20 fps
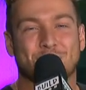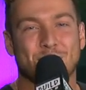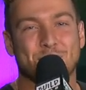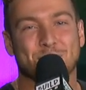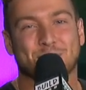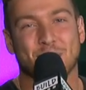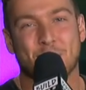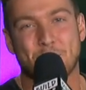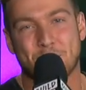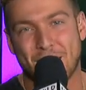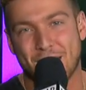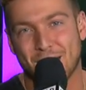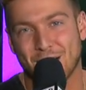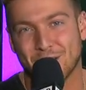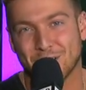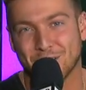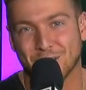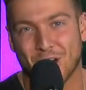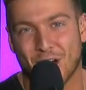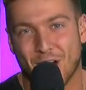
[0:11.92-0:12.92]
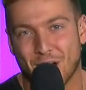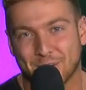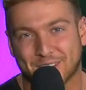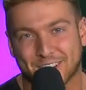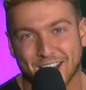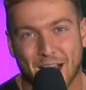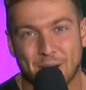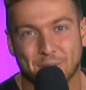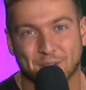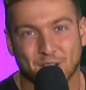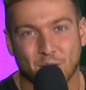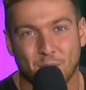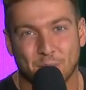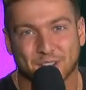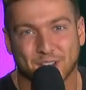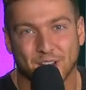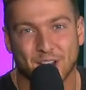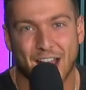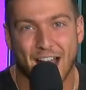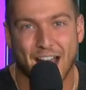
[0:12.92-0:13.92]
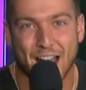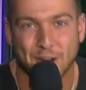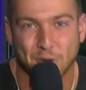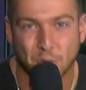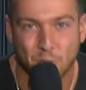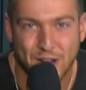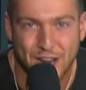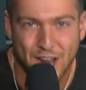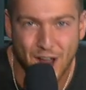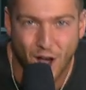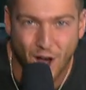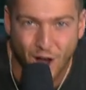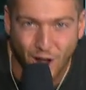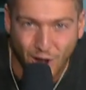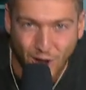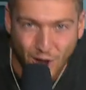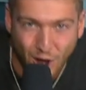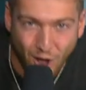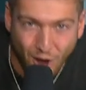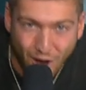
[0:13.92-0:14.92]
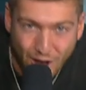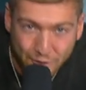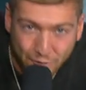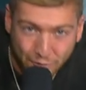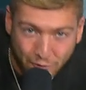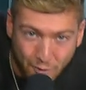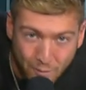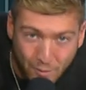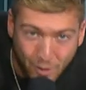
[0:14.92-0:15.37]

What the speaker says: Welcome to Build. I'm Sam Thompson, and we are live from